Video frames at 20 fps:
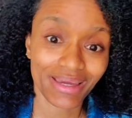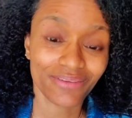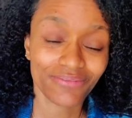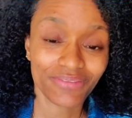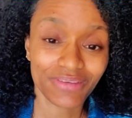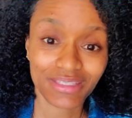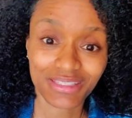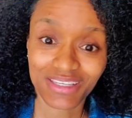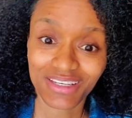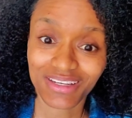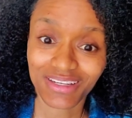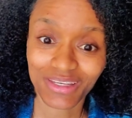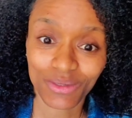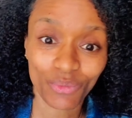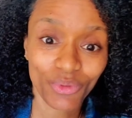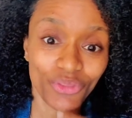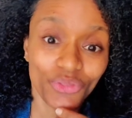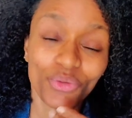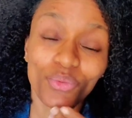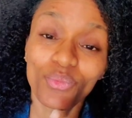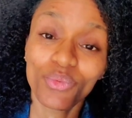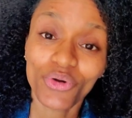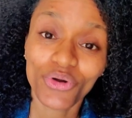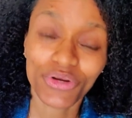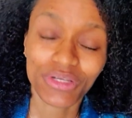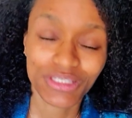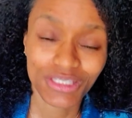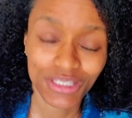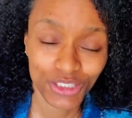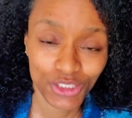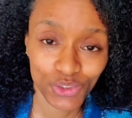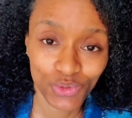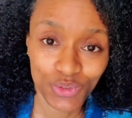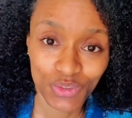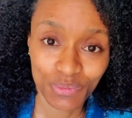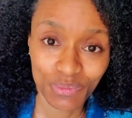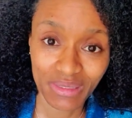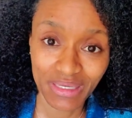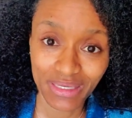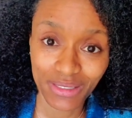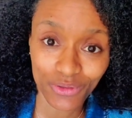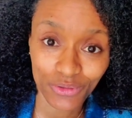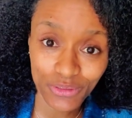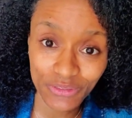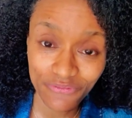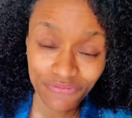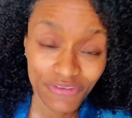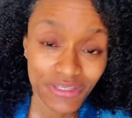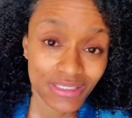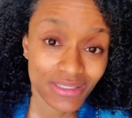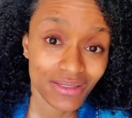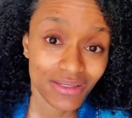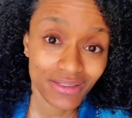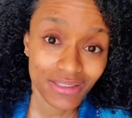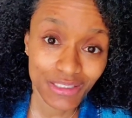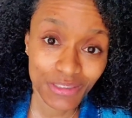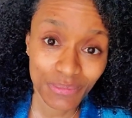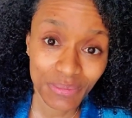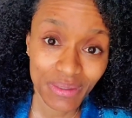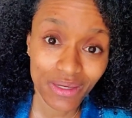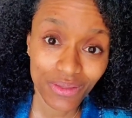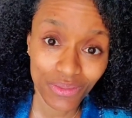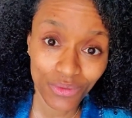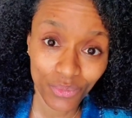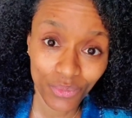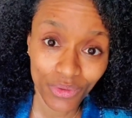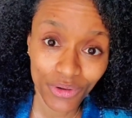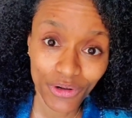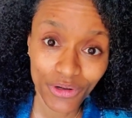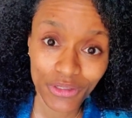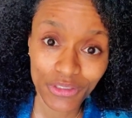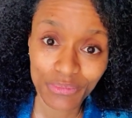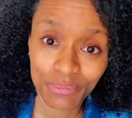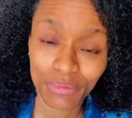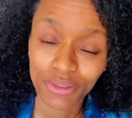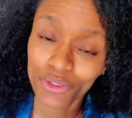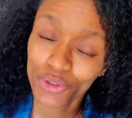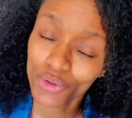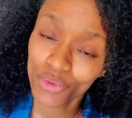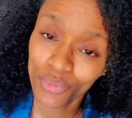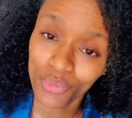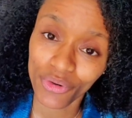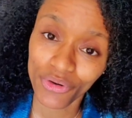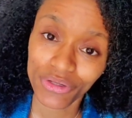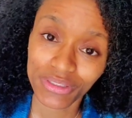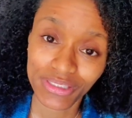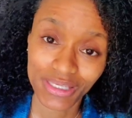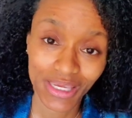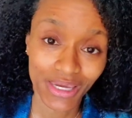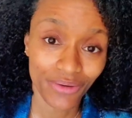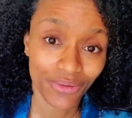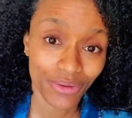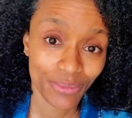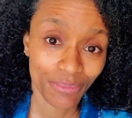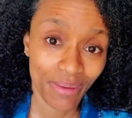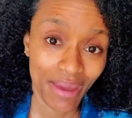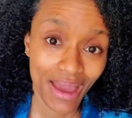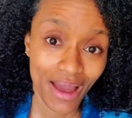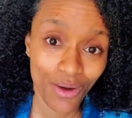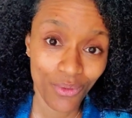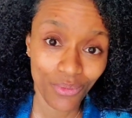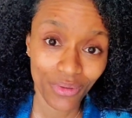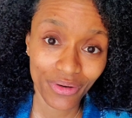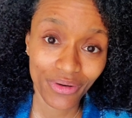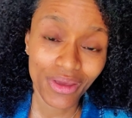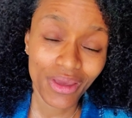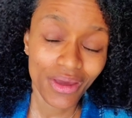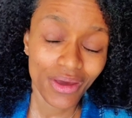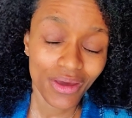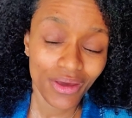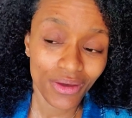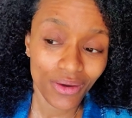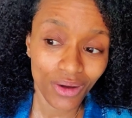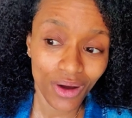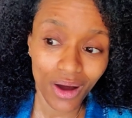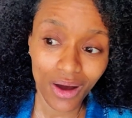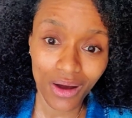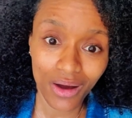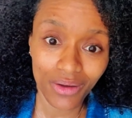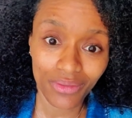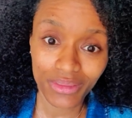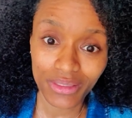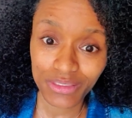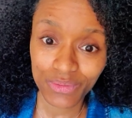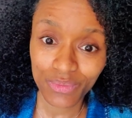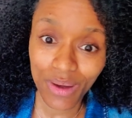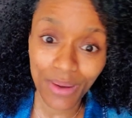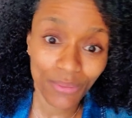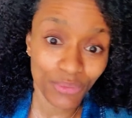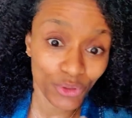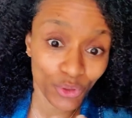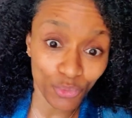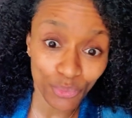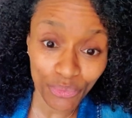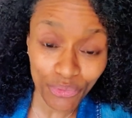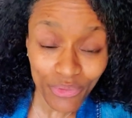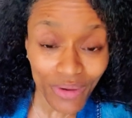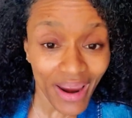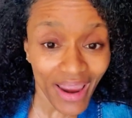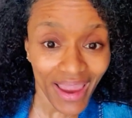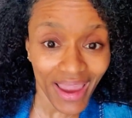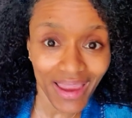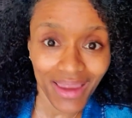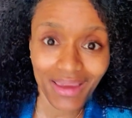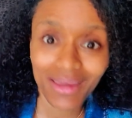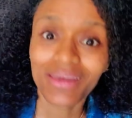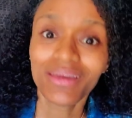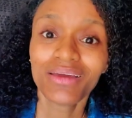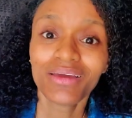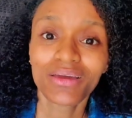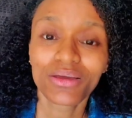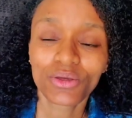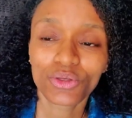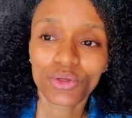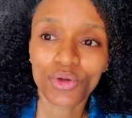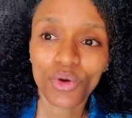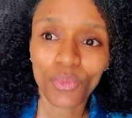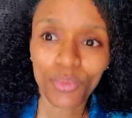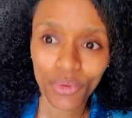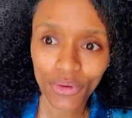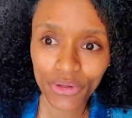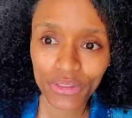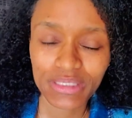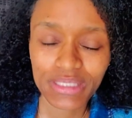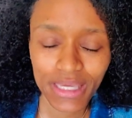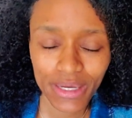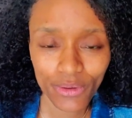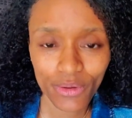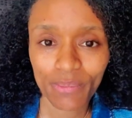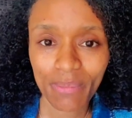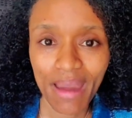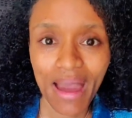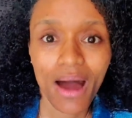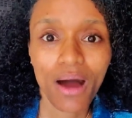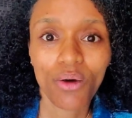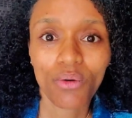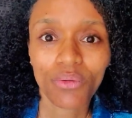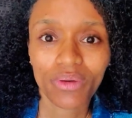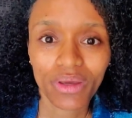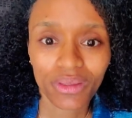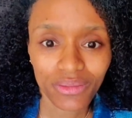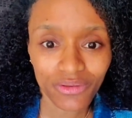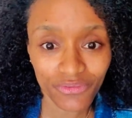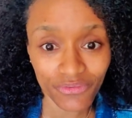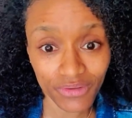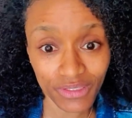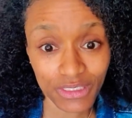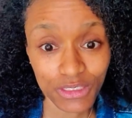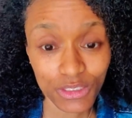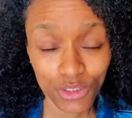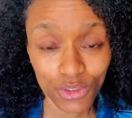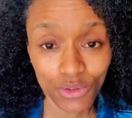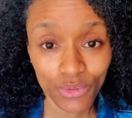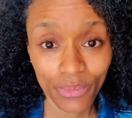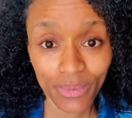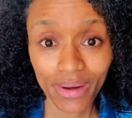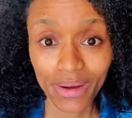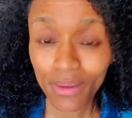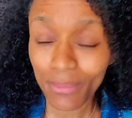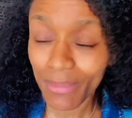and physically with the words that you speak. You're physically speaking the words, but your words carry power. That's why when you pray, your words carry power in the physical realm